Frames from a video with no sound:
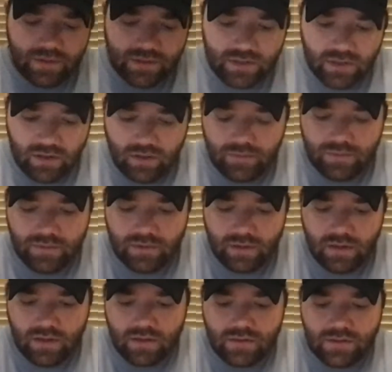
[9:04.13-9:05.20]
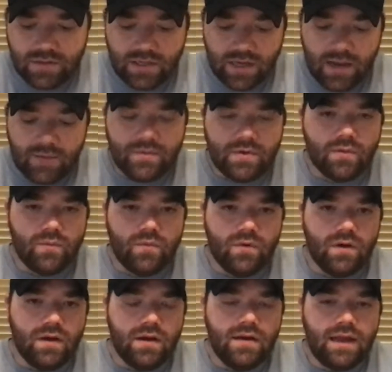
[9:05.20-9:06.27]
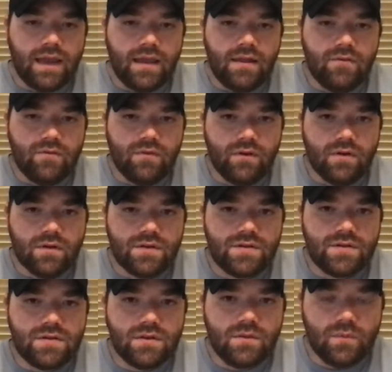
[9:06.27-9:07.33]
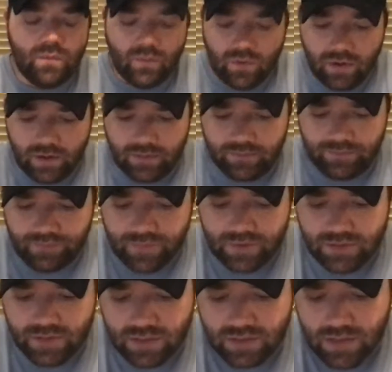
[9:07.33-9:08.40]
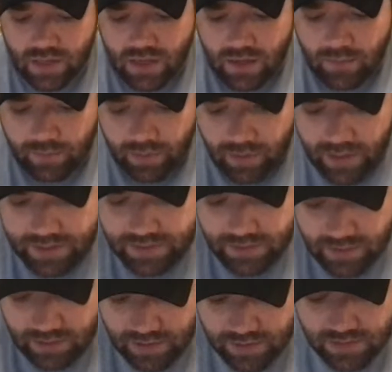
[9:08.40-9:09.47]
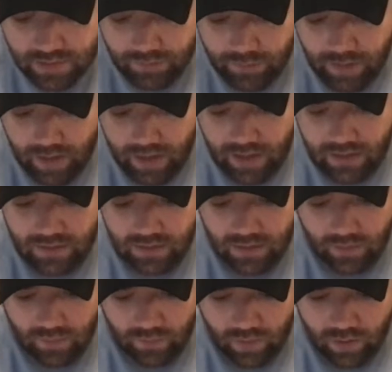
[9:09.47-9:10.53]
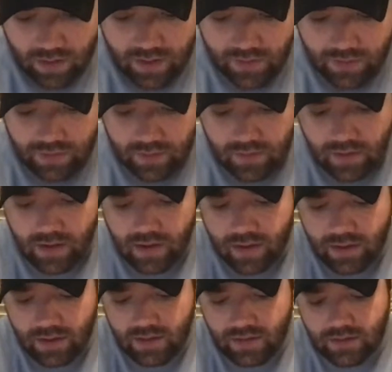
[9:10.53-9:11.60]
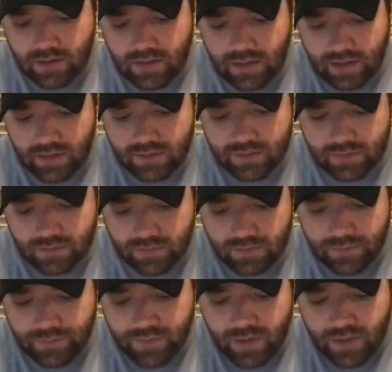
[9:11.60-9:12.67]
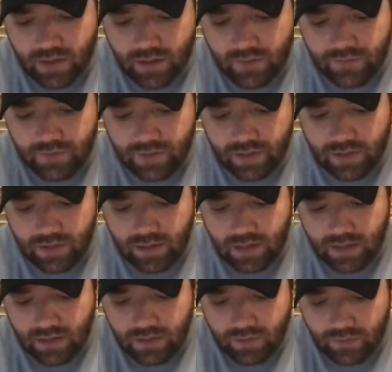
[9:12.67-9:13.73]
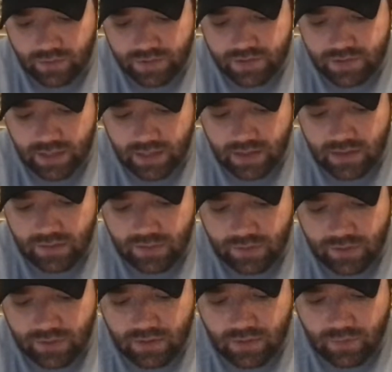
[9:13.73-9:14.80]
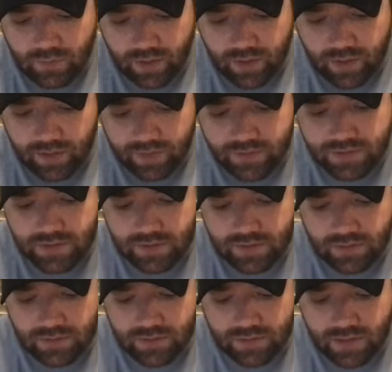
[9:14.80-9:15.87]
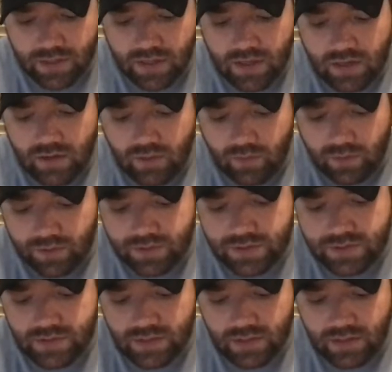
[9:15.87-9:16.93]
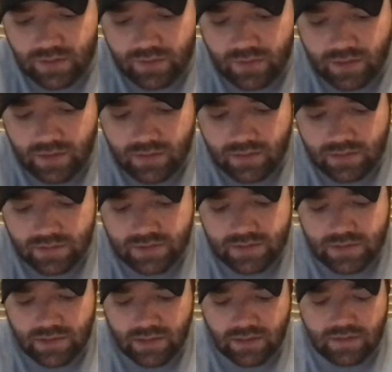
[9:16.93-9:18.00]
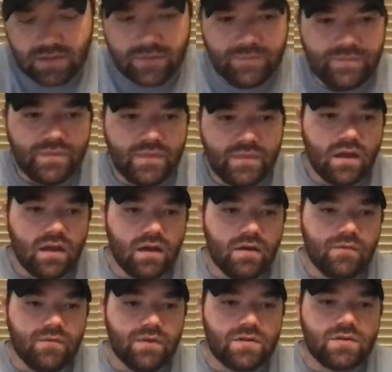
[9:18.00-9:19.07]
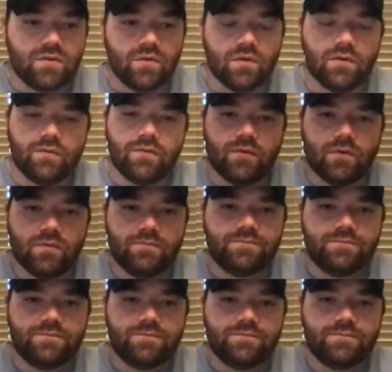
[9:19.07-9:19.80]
Psalm chapter 1 and verse 1 says, "Blessed is the man that walketh not in the counsel of the ungodly, nor standeth in the way of sinners, nor sitteth in the seat of the scornful."